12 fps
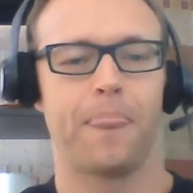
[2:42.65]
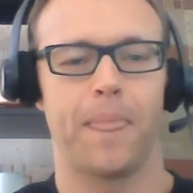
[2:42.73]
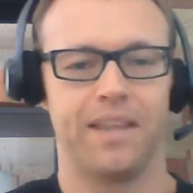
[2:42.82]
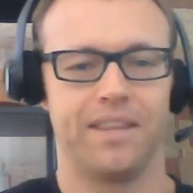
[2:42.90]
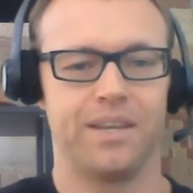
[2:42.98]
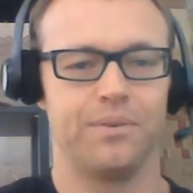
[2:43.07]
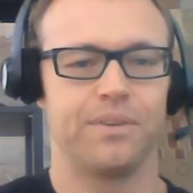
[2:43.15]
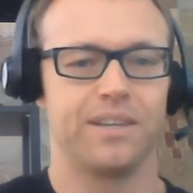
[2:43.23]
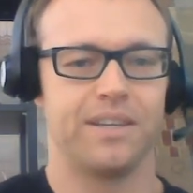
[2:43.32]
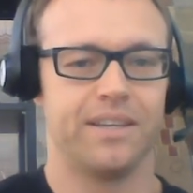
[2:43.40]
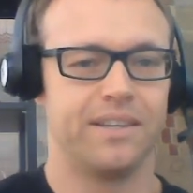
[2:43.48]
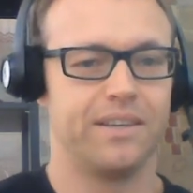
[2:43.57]
and then
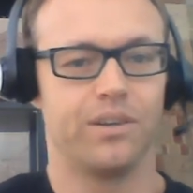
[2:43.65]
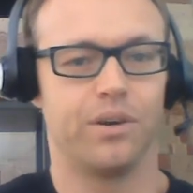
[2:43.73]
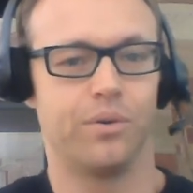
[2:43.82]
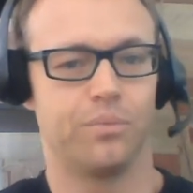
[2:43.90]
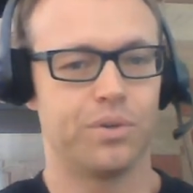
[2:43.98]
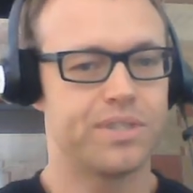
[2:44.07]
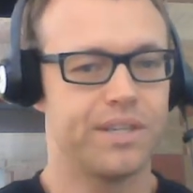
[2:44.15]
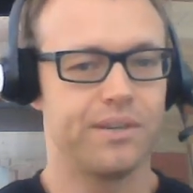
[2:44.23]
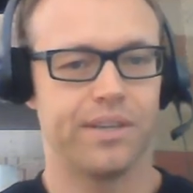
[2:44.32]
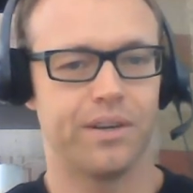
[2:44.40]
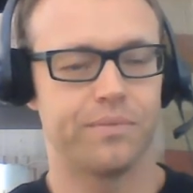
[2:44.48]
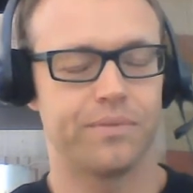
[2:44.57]
and we'll see
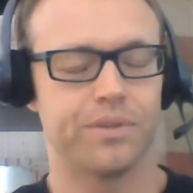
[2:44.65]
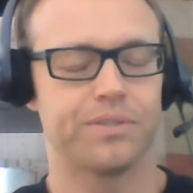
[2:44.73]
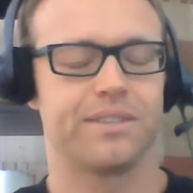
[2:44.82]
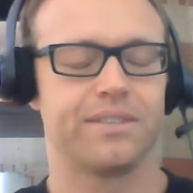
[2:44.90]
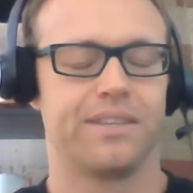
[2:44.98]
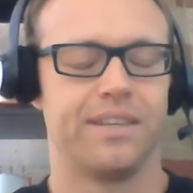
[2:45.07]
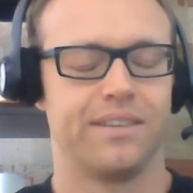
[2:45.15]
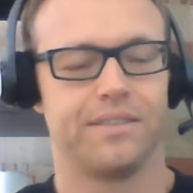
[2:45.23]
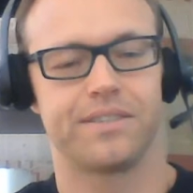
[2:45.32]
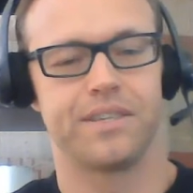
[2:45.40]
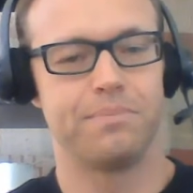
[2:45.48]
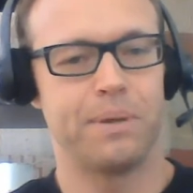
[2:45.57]
if there's
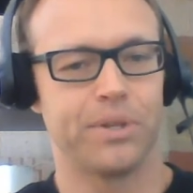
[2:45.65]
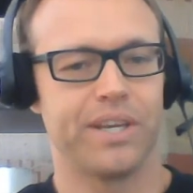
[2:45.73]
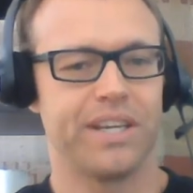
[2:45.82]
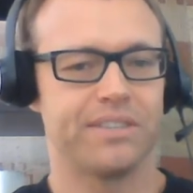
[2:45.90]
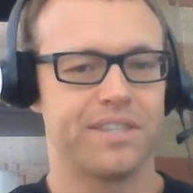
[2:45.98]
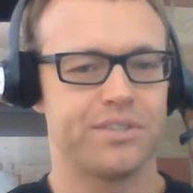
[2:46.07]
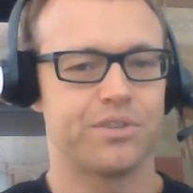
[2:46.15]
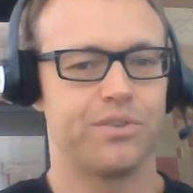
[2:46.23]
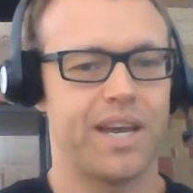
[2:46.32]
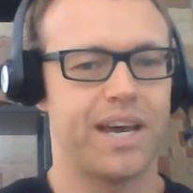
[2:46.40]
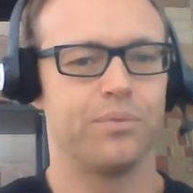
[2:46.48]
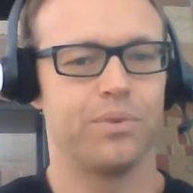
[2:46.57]
some people think it's this or
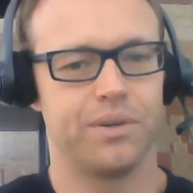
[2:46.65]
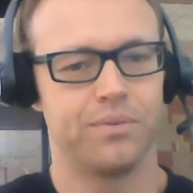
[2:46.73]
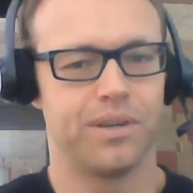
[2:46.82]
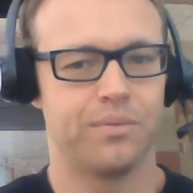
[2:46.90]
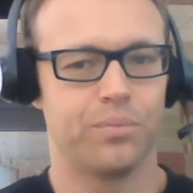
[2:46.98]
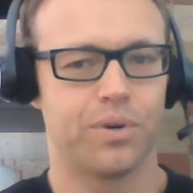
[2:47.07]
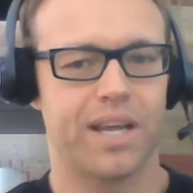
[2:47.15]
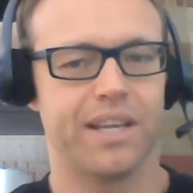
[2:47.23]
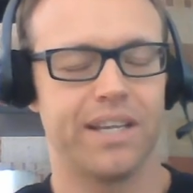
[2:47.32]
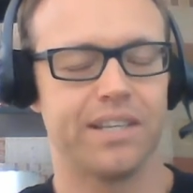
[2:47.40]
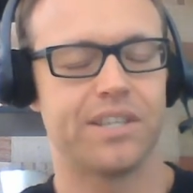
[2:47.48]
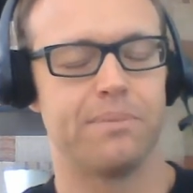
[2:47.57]
that, and we'll kind
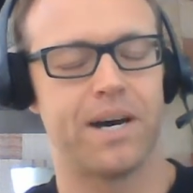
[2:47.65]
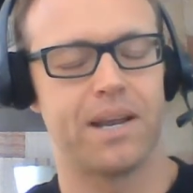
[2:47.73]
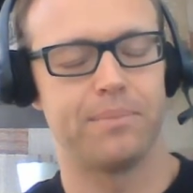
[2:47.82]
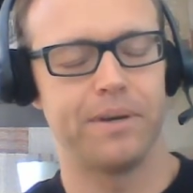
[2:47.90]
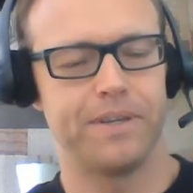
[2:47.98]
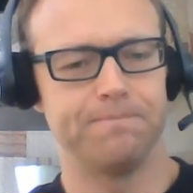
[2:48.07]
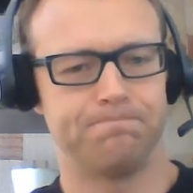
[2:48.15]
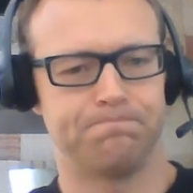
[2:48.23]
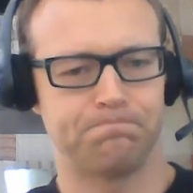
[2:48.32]
of get to the bottom of it.